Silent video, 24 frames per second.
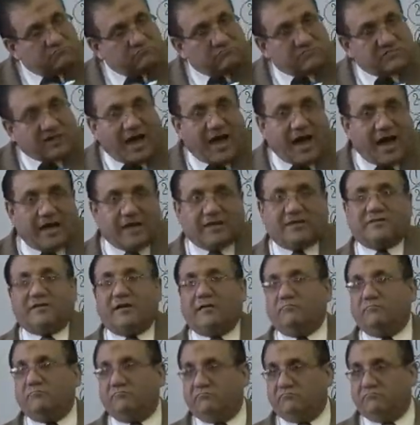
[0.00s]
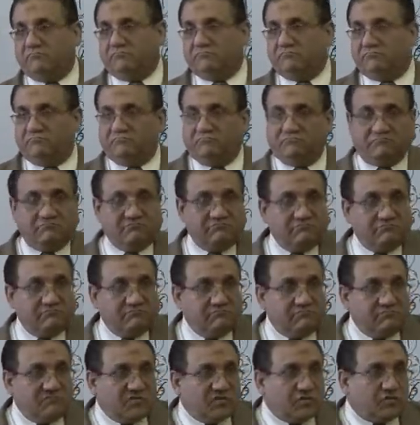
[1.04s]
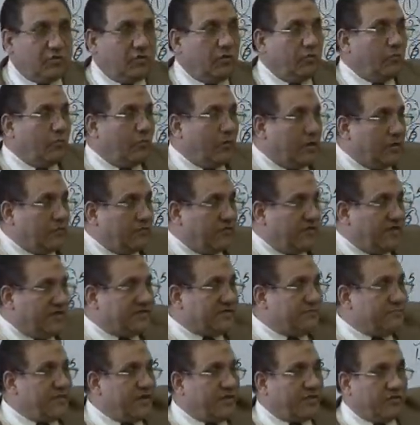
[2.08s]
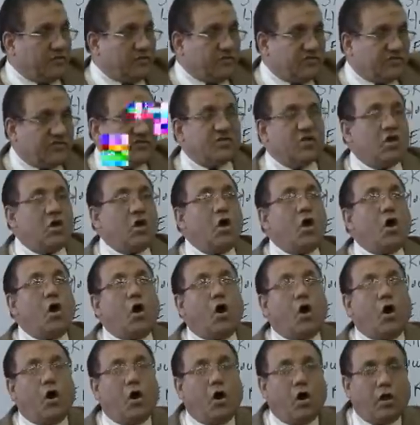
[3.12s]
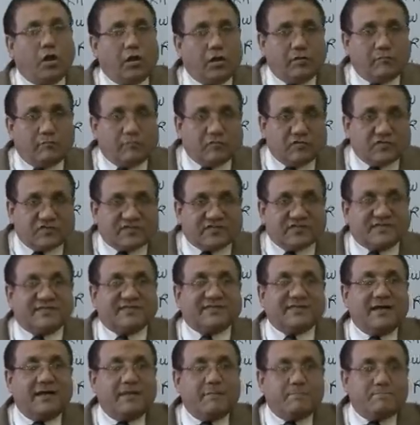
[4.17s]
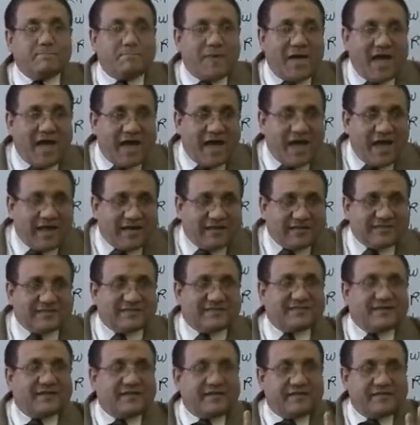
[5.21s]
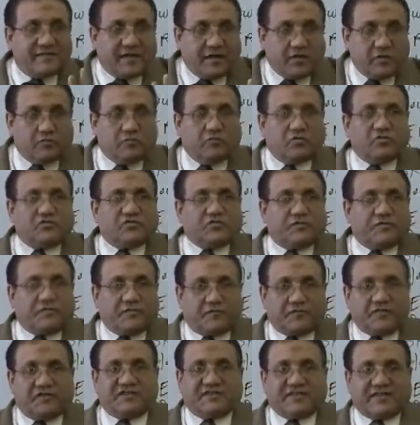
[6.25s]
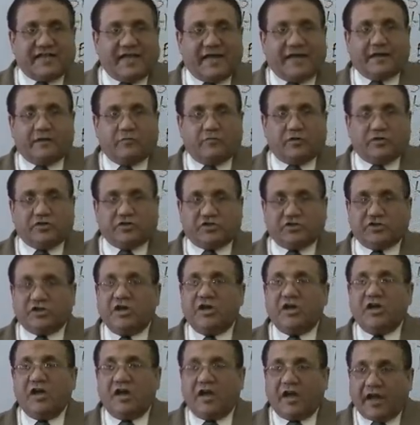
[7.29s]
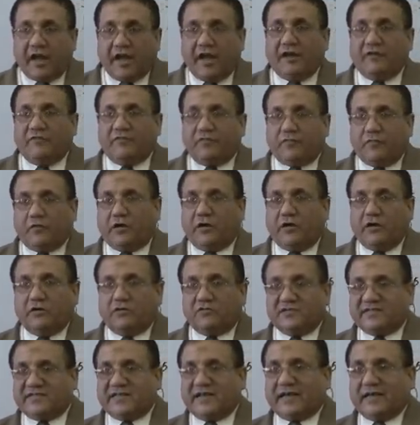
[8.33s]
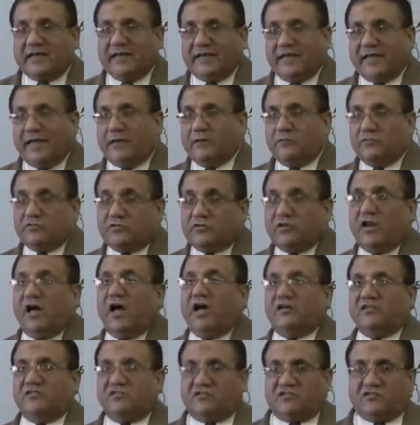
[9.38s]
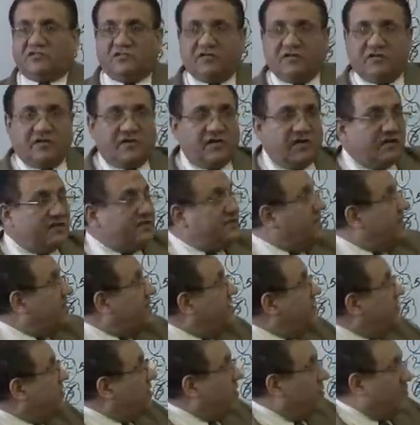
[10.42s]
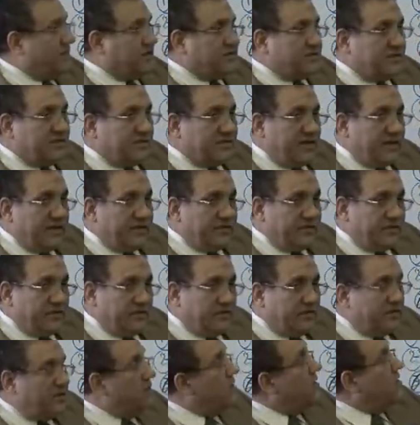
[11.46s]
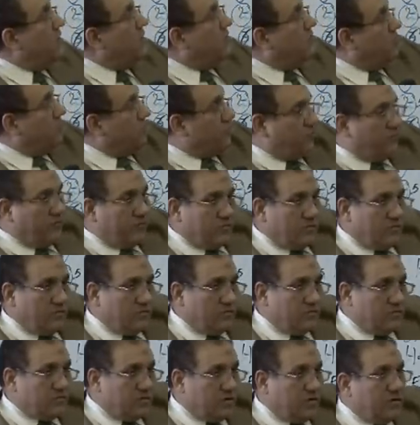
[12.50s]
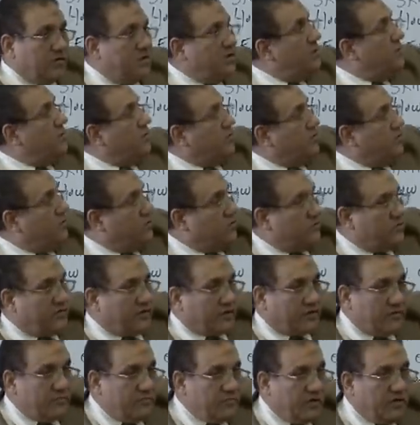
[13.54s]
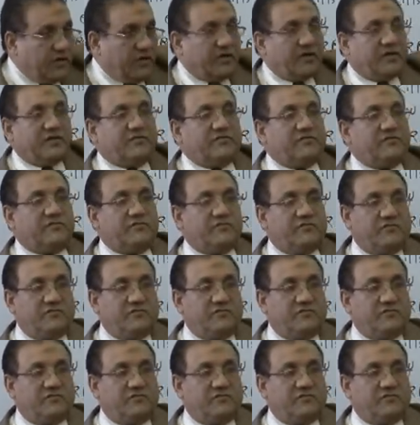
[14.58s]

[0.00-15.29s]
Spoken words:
Taharram. So one of these methods almost bans the use of the first language in foreign or second language class. Is it the grammar translation or the oral or the communicative?